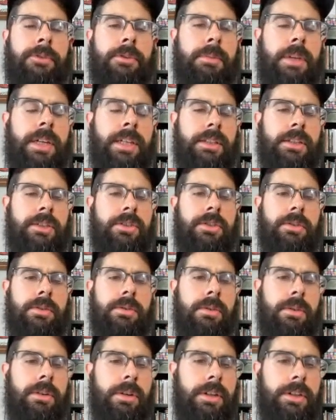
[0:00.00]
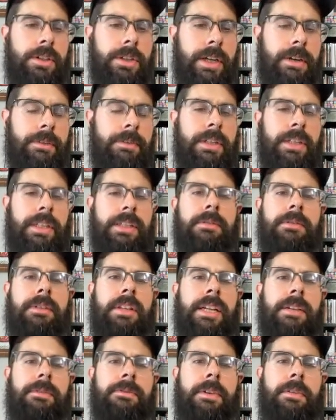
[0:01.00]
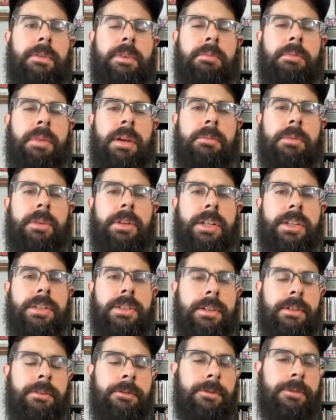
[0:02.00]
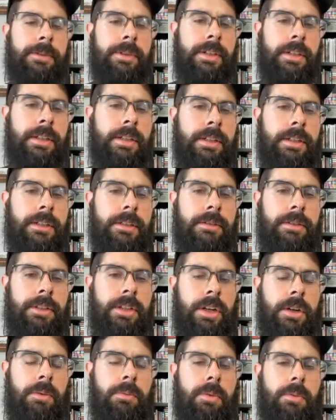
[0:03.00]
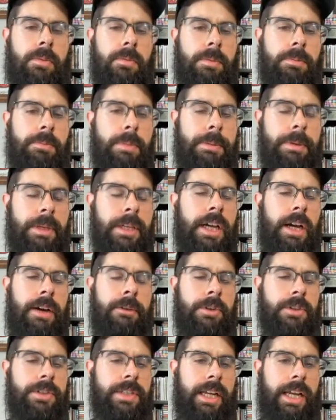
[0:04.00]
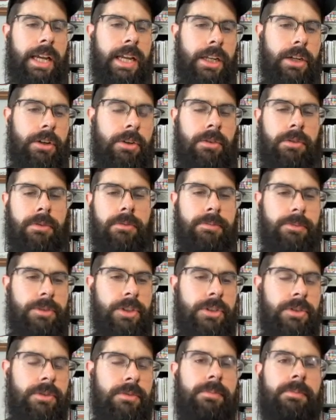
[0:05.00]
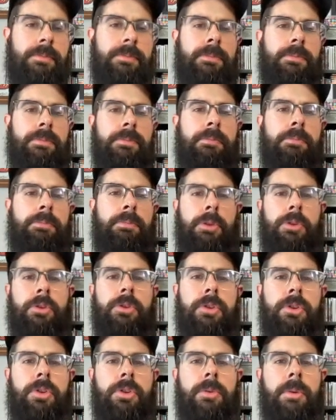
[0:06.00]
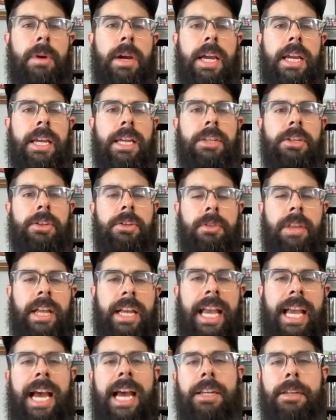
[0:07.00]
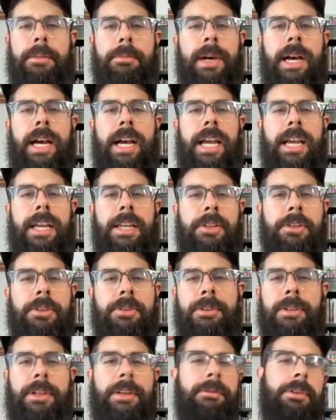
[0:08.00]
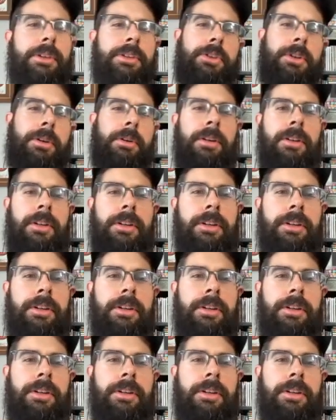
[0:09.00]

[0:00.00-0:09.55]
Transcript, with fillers: from like the store, do you have any like vivid memories of, you know, maybe covers that kind of just blew you away and you like had to buy it? You had to convince your